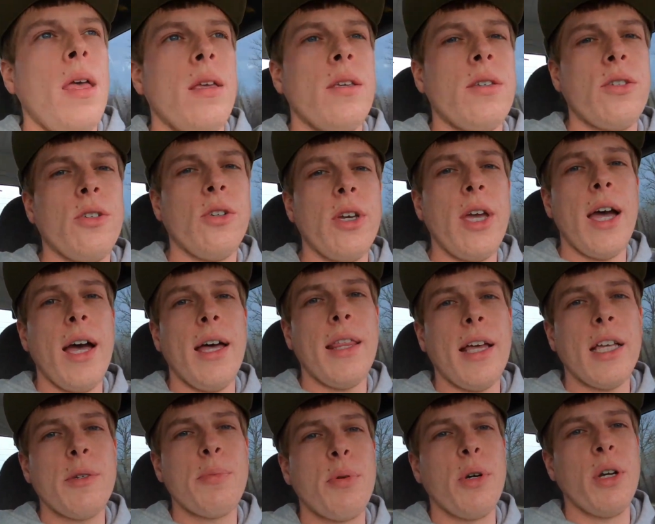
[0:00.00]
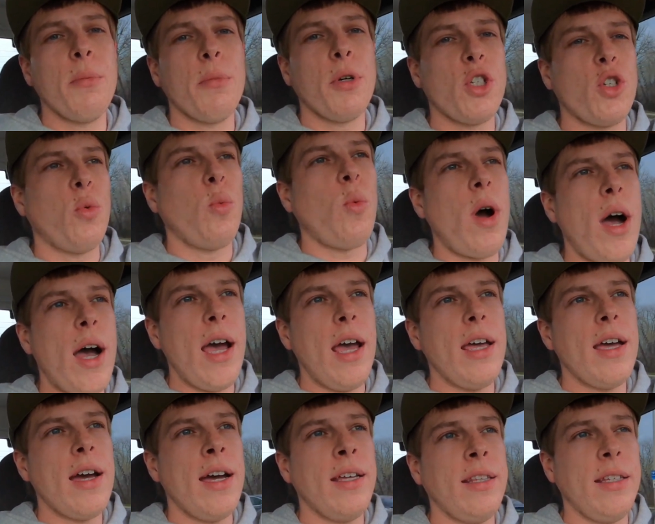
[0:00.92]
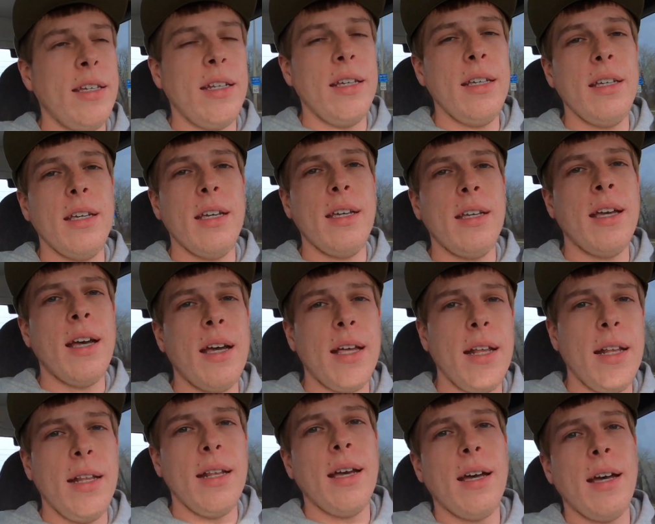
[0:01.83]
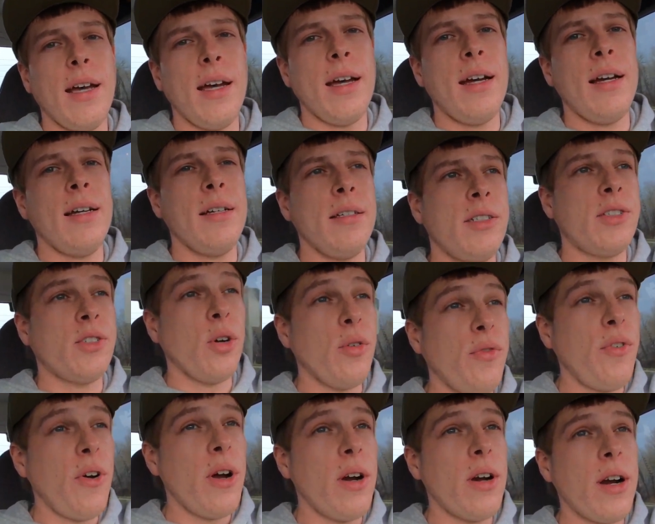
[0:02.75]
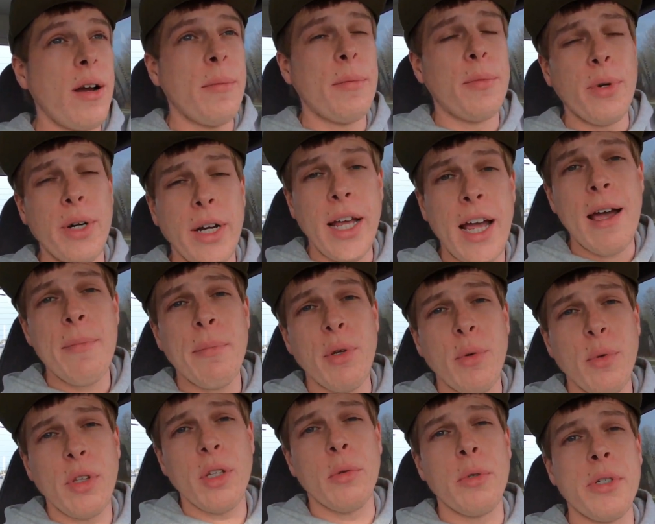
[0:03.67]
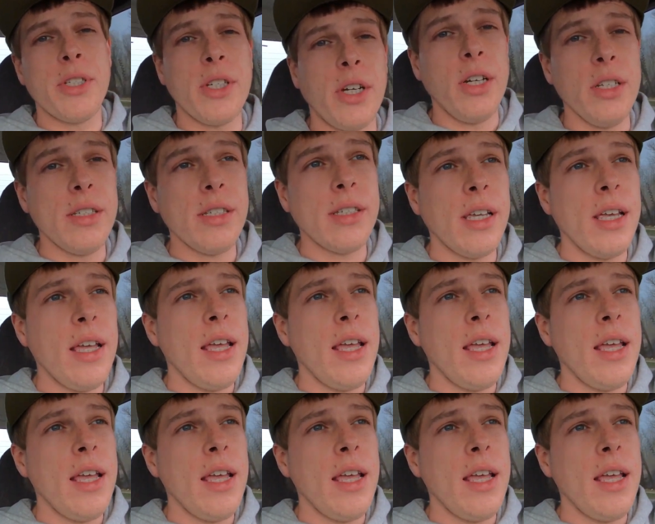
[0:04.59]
So yeah, that's pretty much why I did it, and so far I'm pretty happy with the results.